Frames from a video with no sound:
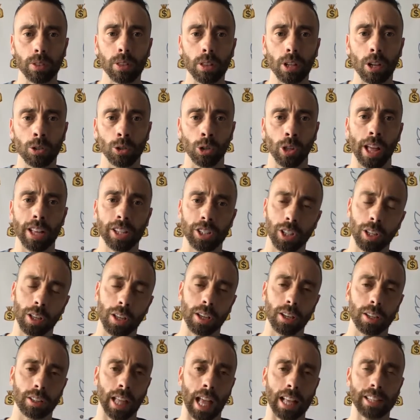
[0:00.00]
So that's
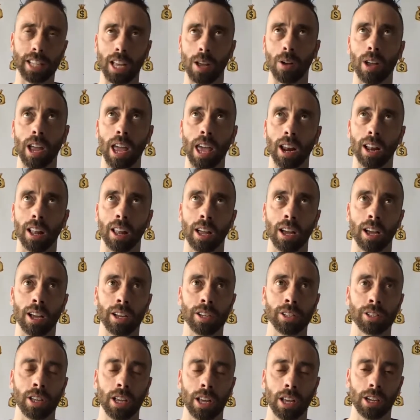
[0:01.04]
how I
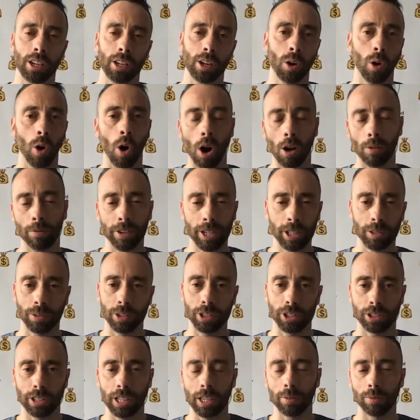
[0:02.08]
analyze, offense
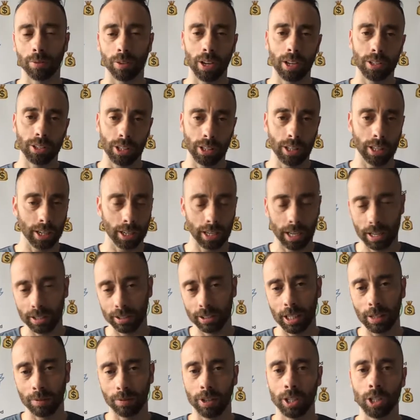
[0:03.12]
versus defense, and then again,
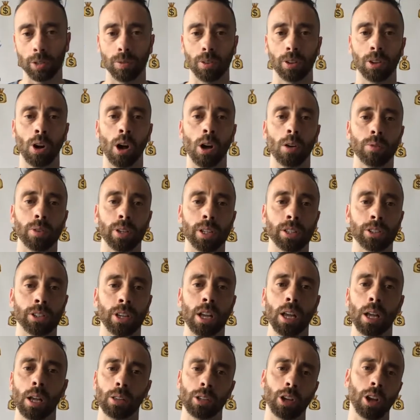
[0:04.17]
defense for offense.
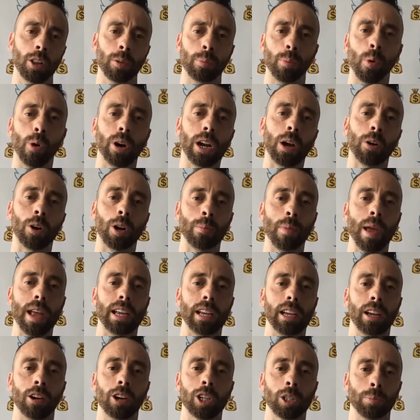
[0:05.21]
The other point I want to make
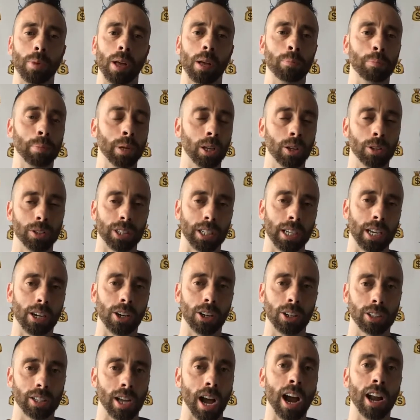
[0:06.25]
here is about Bills
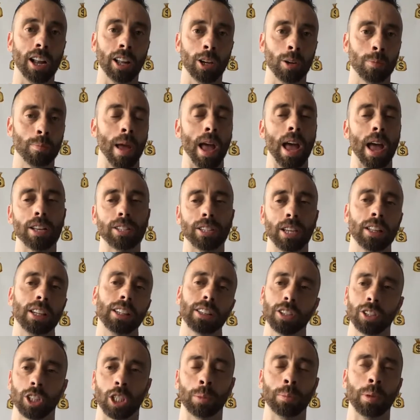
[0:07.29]
kicker Tyler Bass. I think
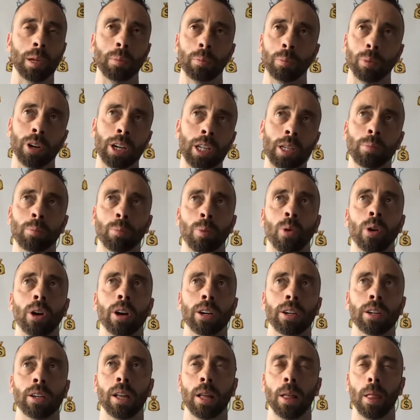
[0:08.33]
this is going to be pretty
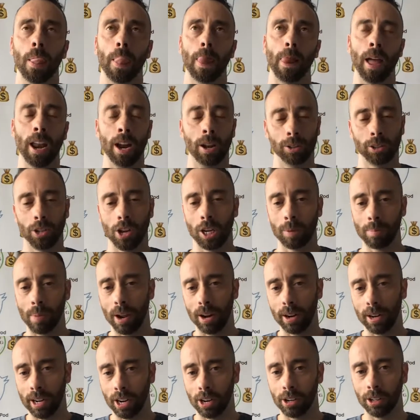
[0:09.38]
important, and I'll talk about
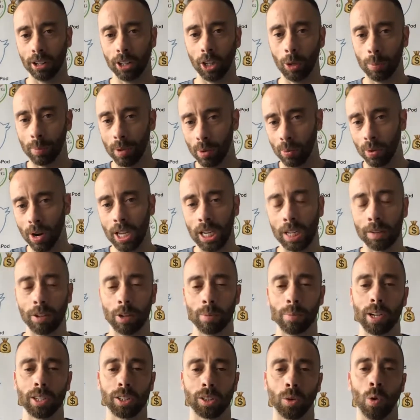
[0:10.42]
it here in a little bit when I give you
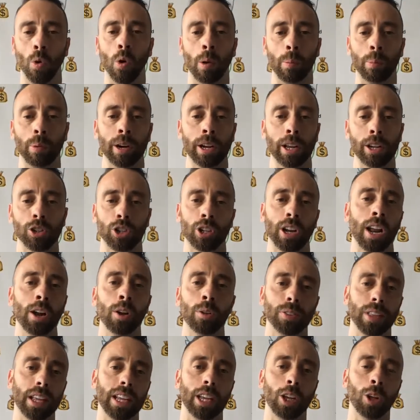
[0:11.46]
my score prediction. I don't
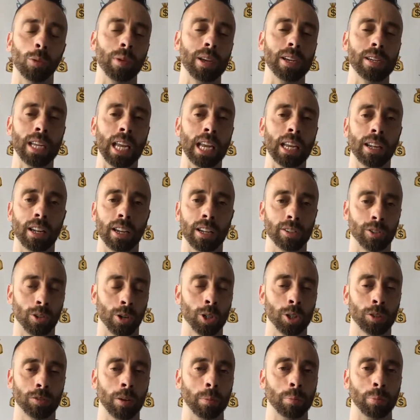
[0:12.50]
think he'll be needed in
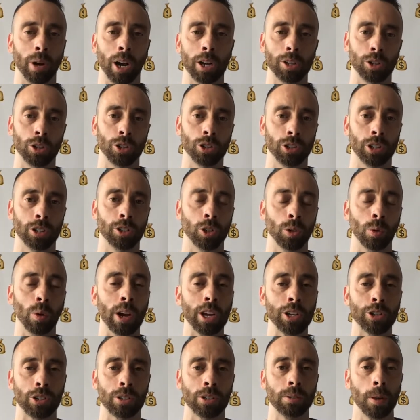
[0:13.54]
terms of a pressure
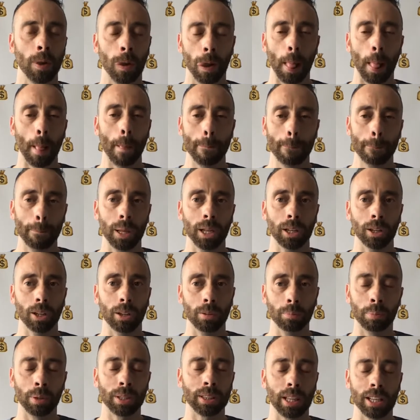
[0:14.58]
situation,
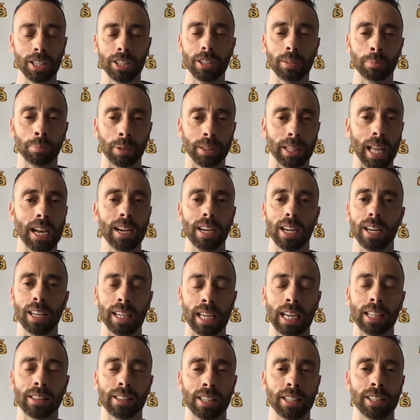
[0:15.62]
but they need to
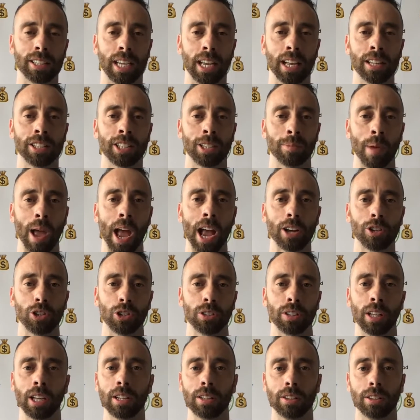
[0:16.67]
get this kid some action.
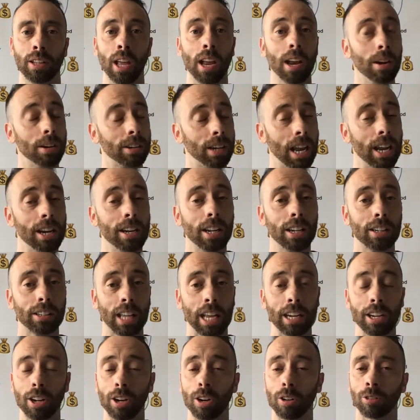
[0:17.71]
They
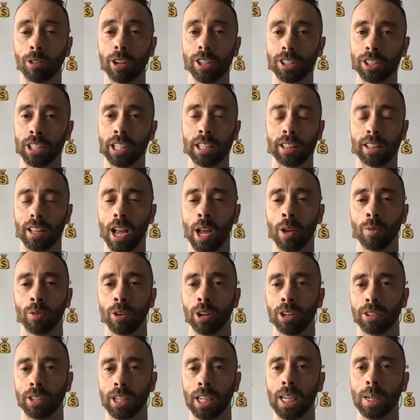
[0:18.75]
did a risky thing for
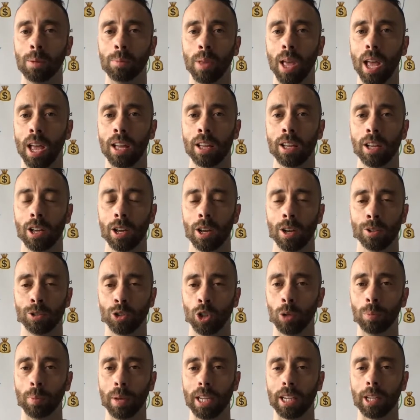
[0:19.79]
a team that
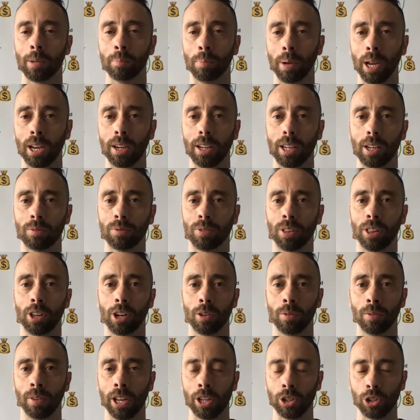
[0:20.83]
should be competing for the
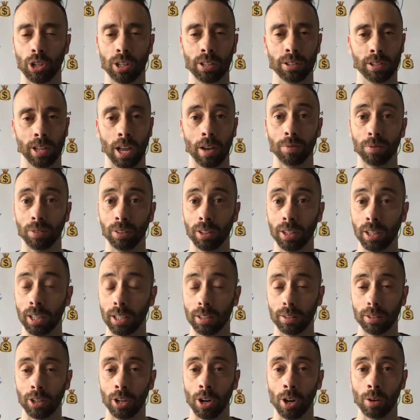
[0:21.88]
division, definitely
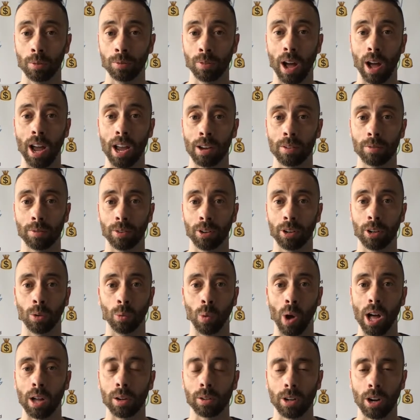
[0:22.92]
vying for a
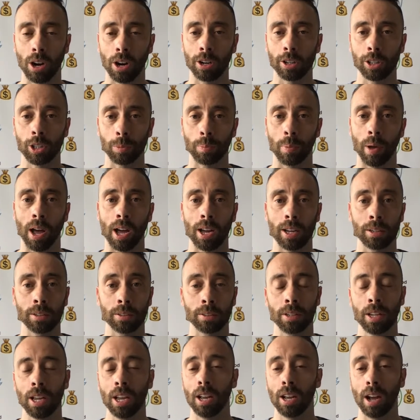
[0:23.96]
wild card spot, and
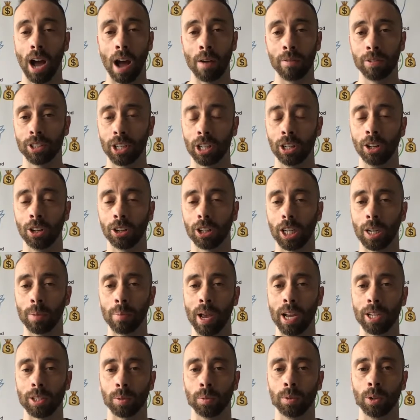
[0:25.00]
obviously looking to
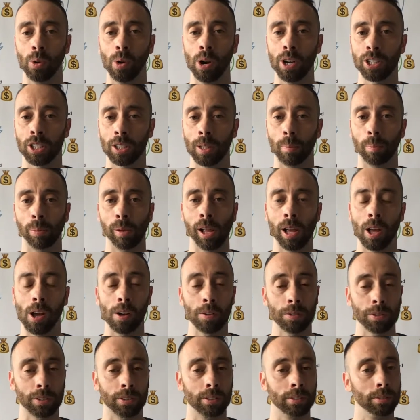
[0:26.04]
make some noise in the playoffs.
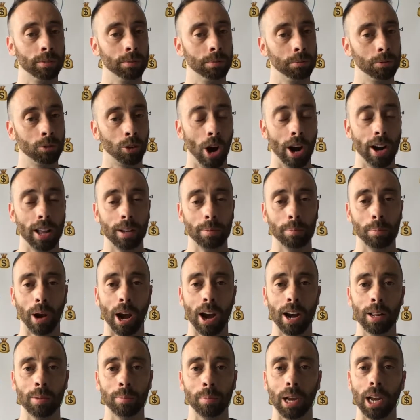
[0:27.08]
Credit
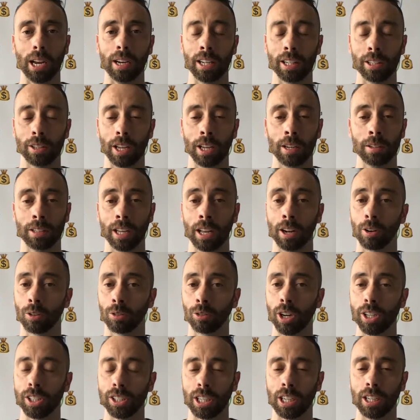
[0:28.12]
Brandon Beane. He did a
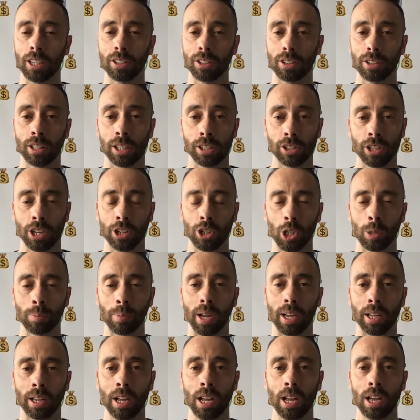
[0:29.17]
risky decision
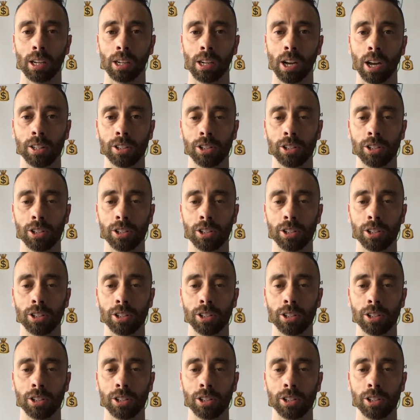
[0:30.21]
by cutting